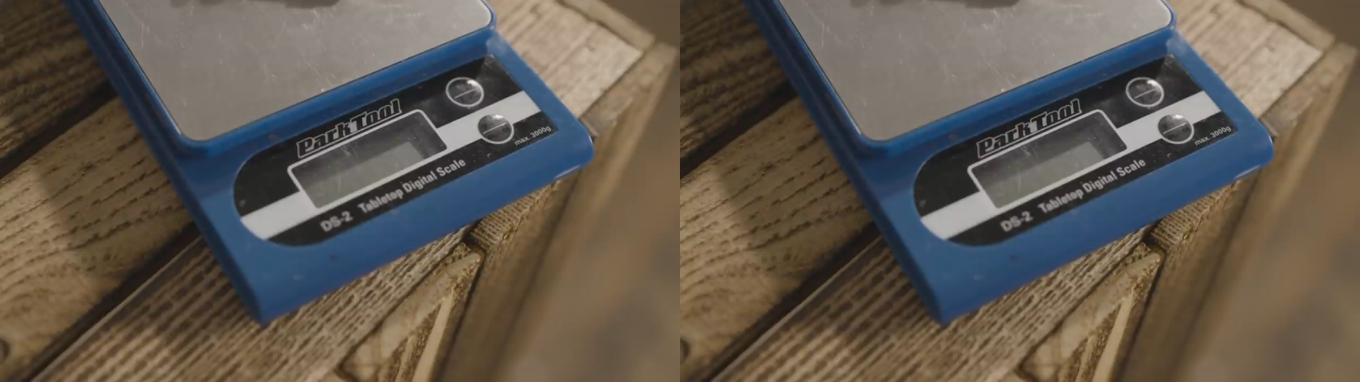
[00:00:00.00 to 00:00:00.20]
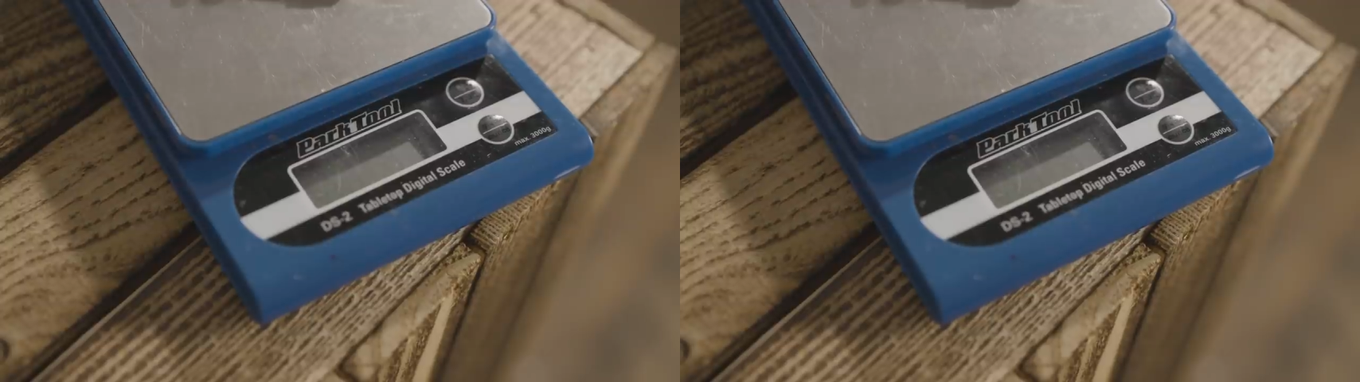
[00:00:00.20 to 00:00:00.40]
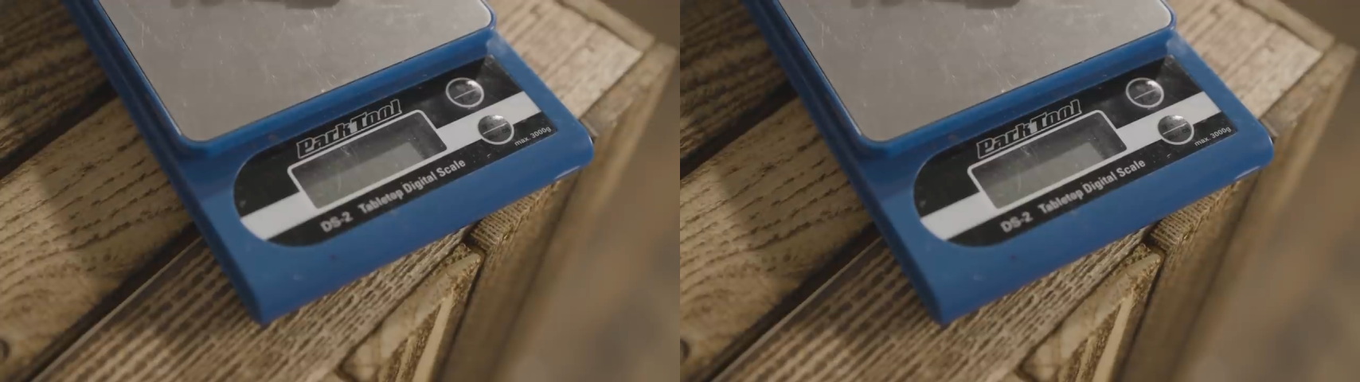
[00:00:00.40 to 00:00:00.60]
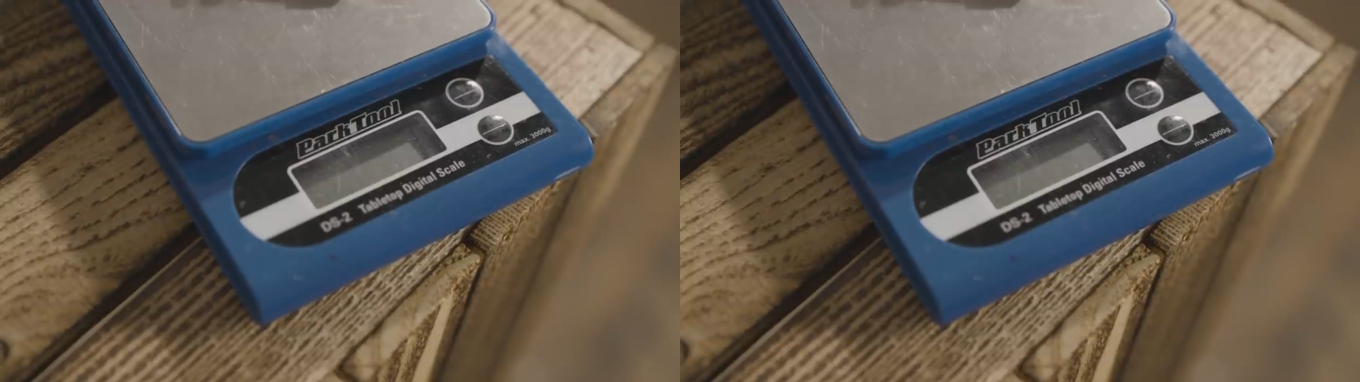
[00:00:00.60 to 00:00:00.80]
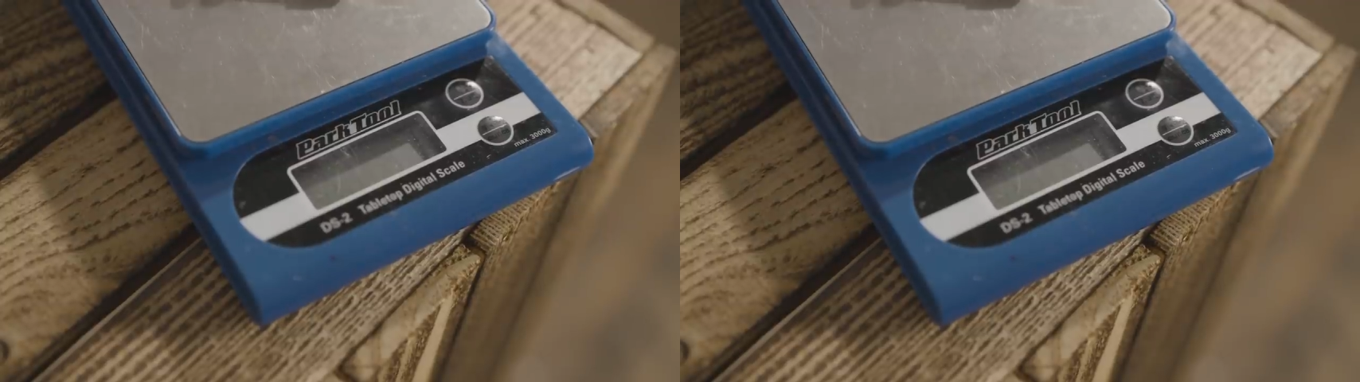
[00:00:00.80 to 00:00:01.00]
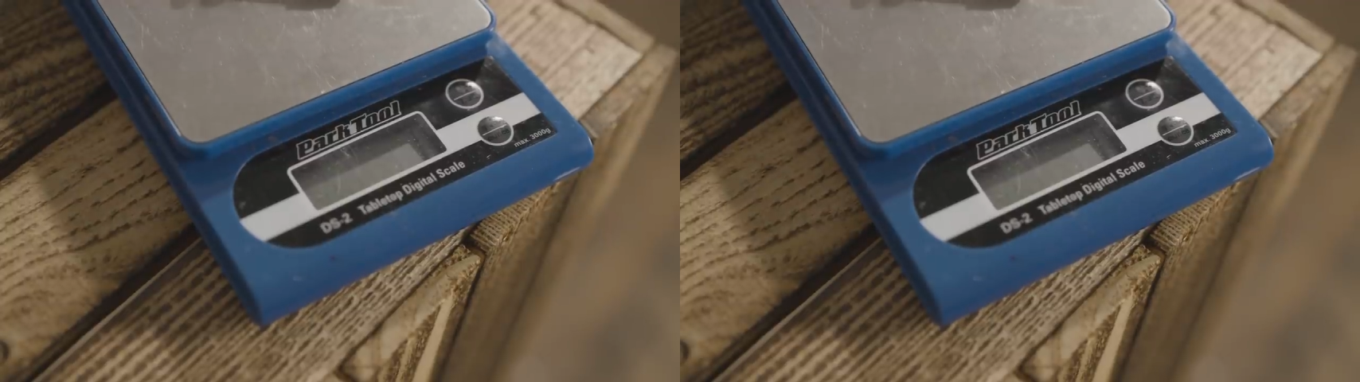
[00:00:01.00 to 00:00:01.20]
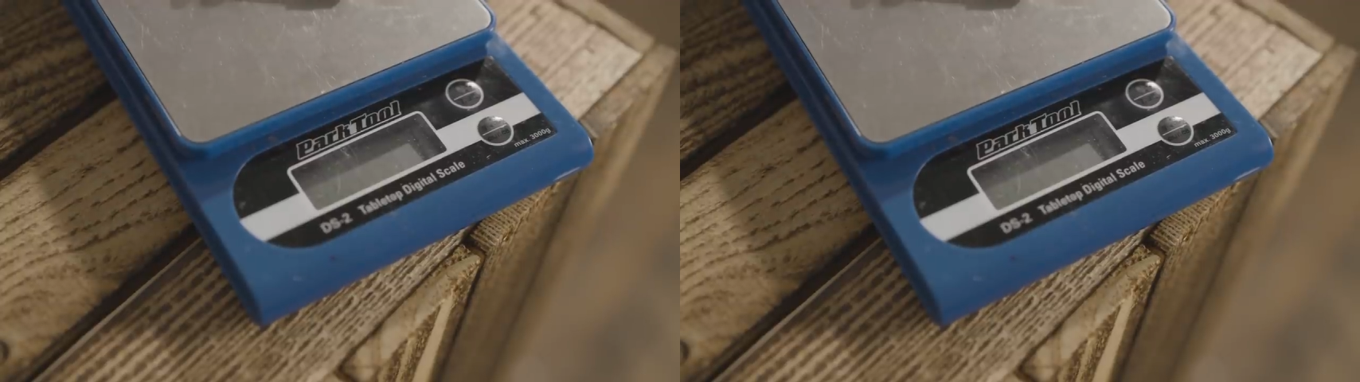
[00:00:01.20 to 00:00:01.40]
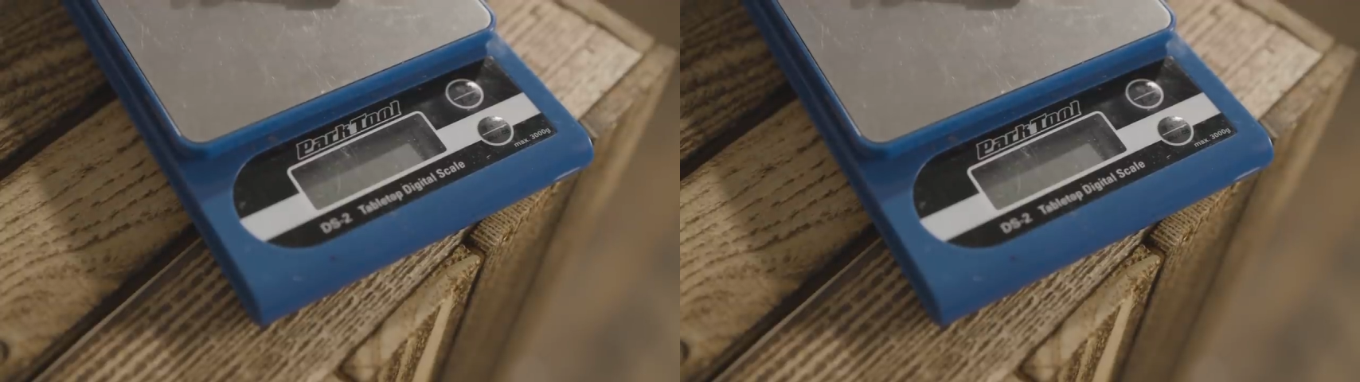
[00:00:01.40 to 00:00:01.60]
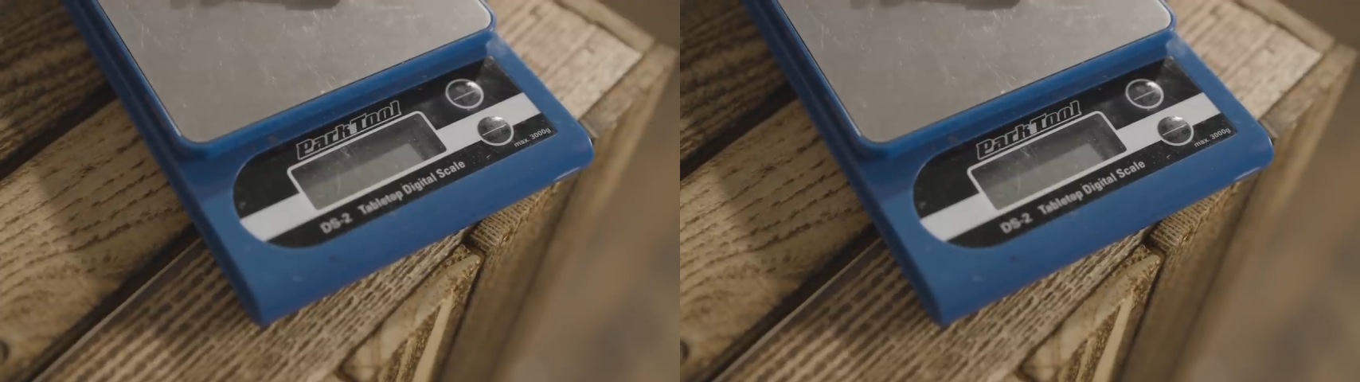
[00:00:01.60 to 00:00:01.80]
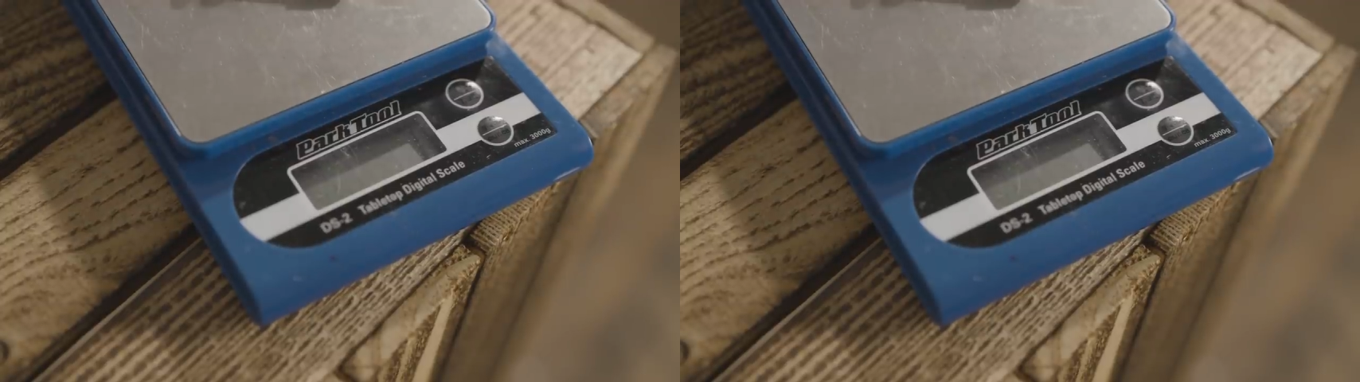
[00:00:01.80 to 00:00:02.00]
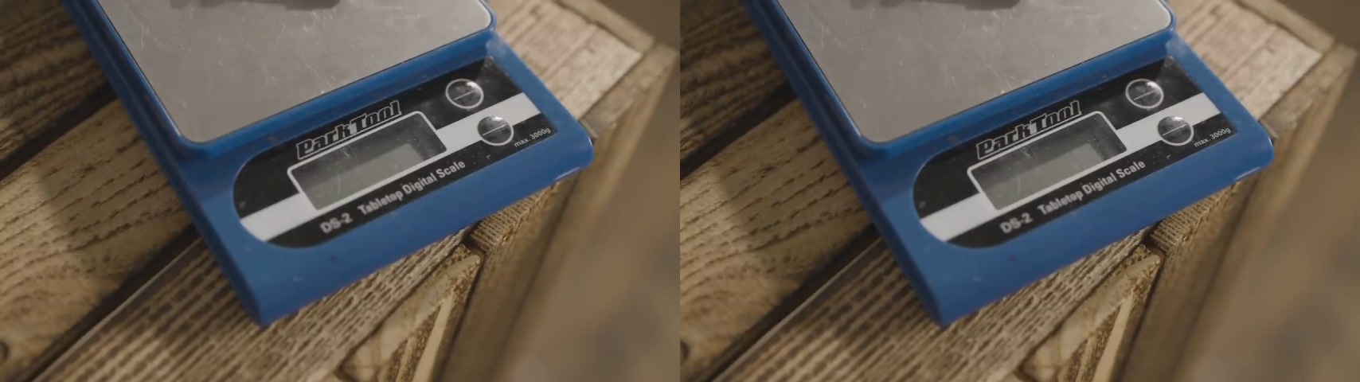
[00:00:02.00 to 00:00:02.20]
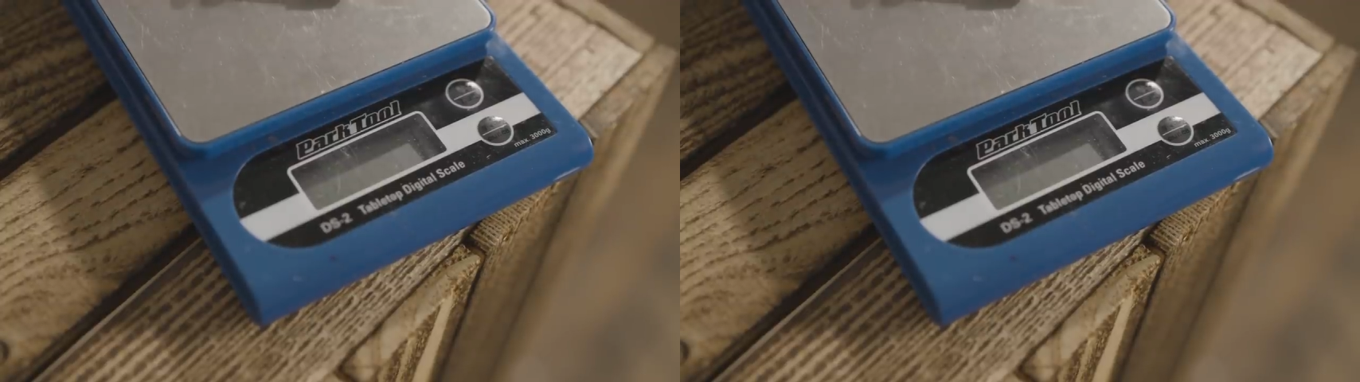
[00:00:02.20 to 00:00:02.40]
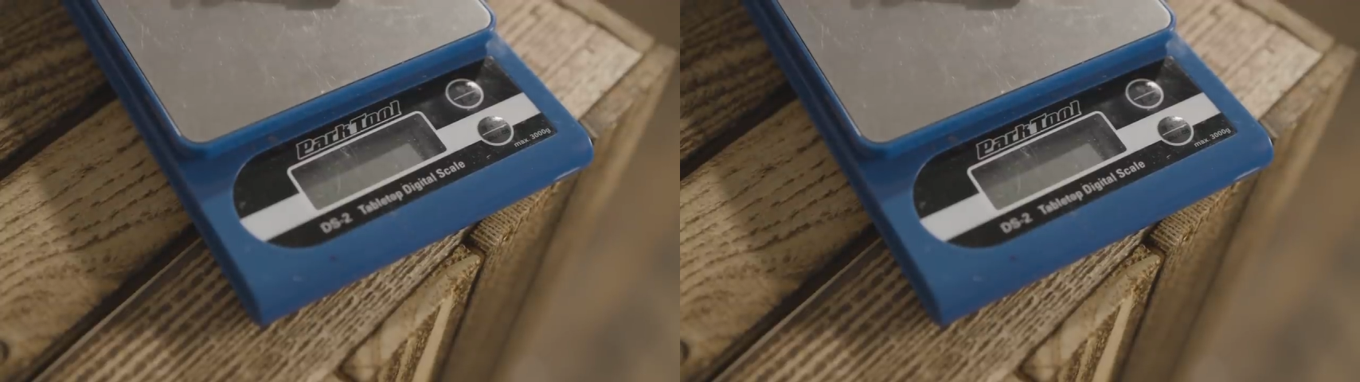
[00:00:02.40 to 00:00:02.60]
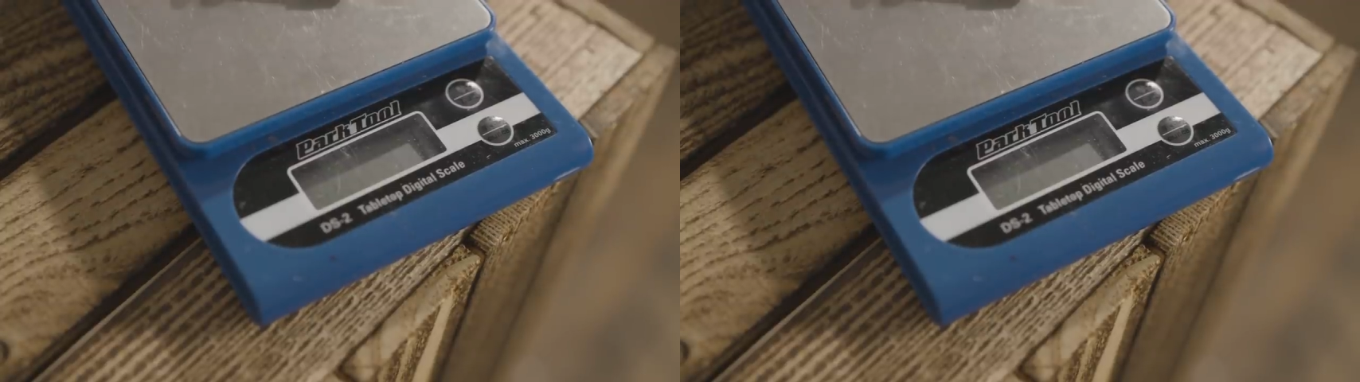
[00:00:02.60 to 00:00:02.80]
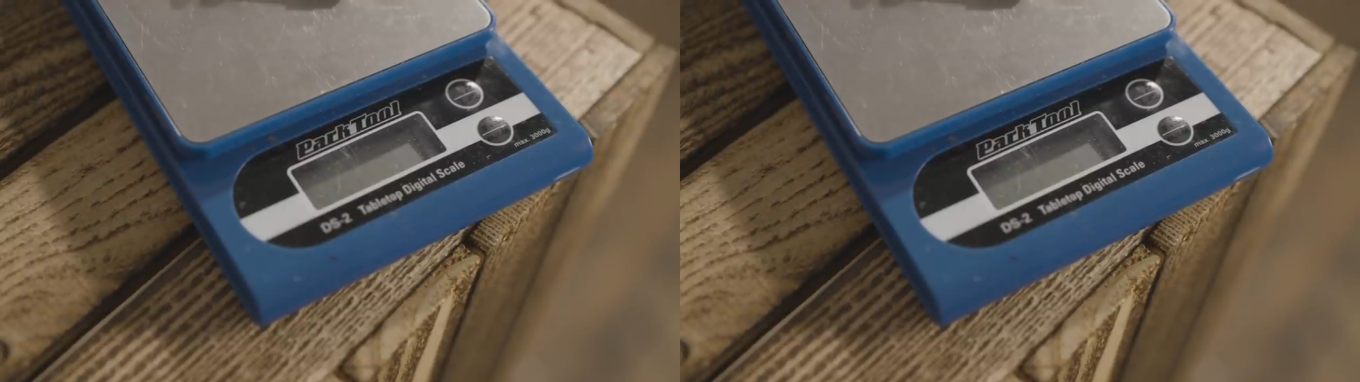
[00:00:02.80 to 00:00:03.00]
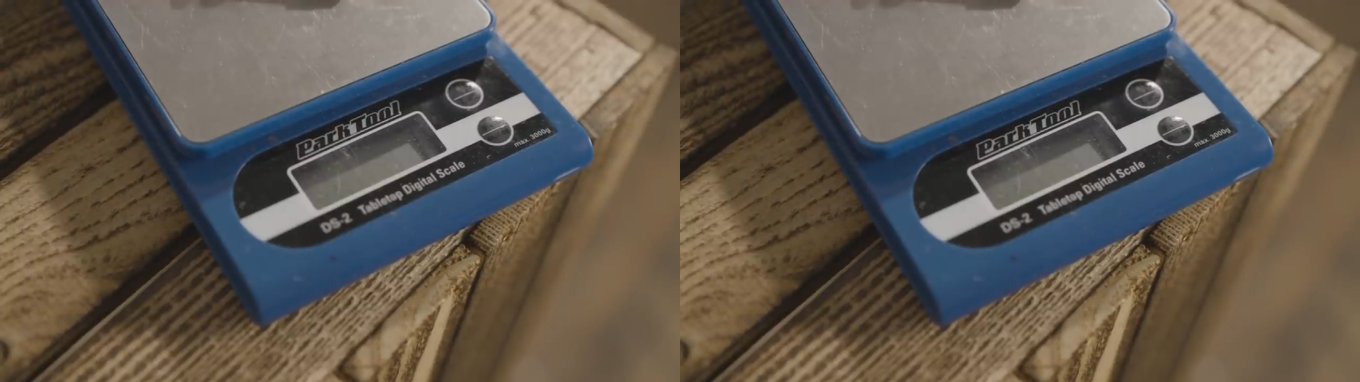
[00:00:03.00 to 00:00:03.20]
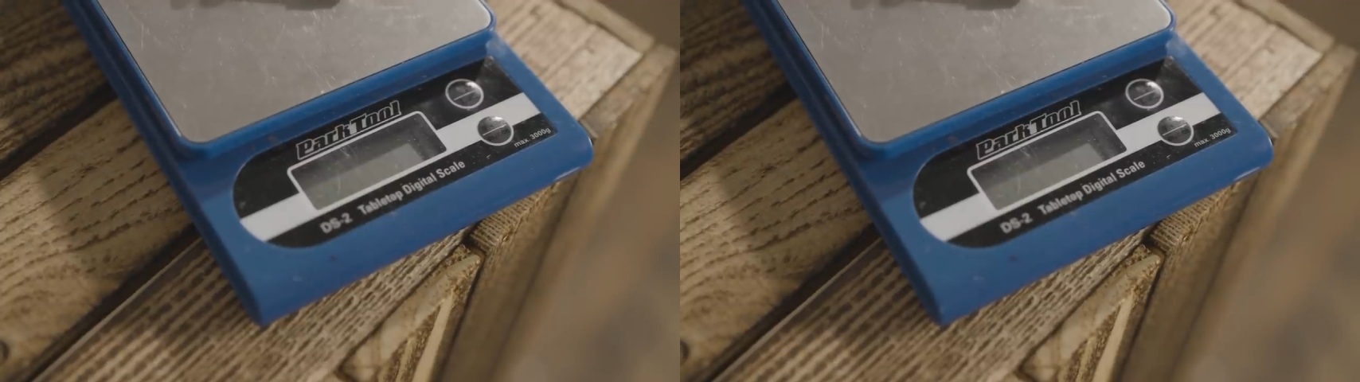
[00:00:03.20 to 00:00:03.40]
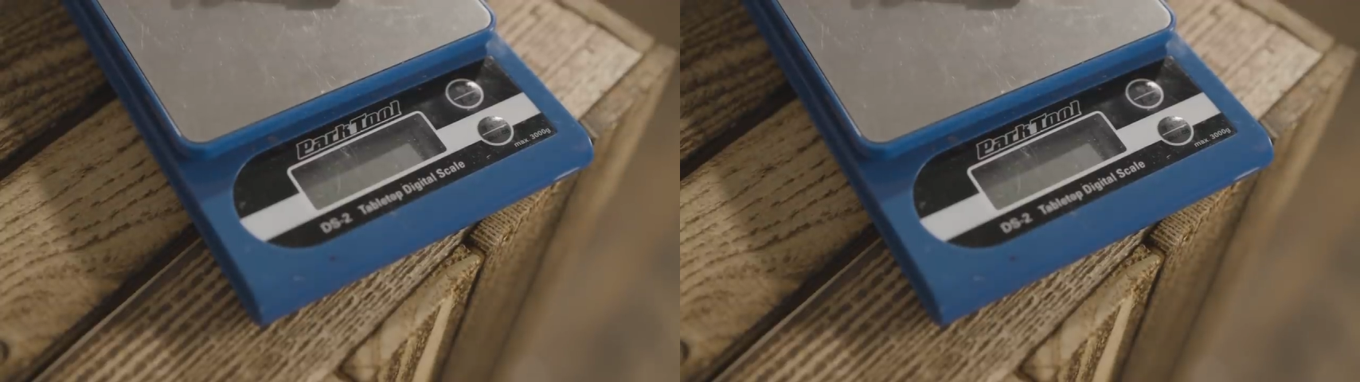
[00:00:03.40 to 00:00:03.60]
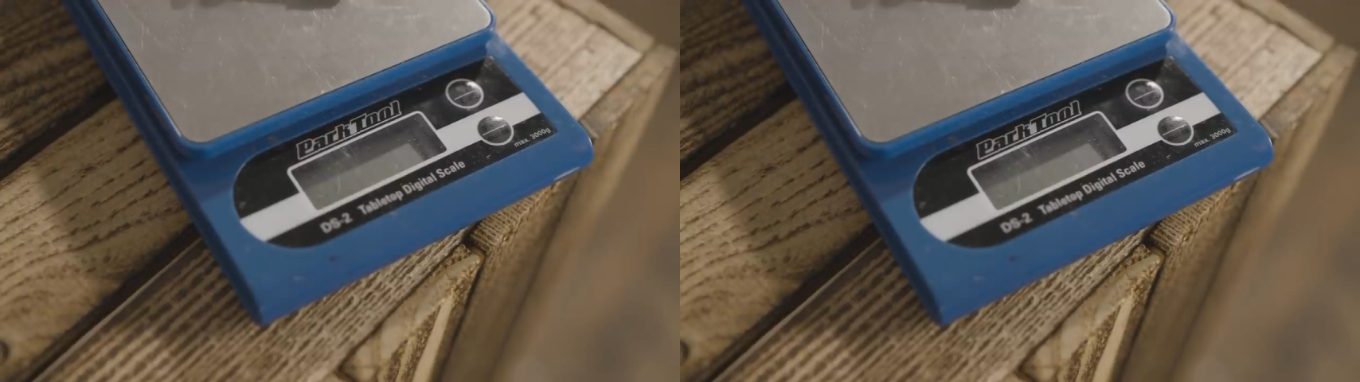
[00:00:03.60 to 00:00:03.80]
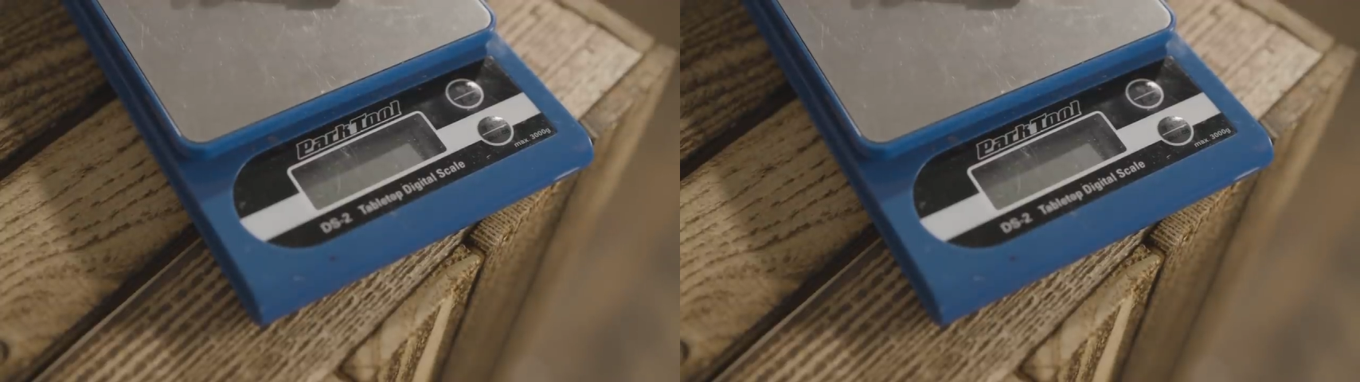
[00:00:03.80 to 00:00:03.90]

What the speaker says: [unreadable: no face in view]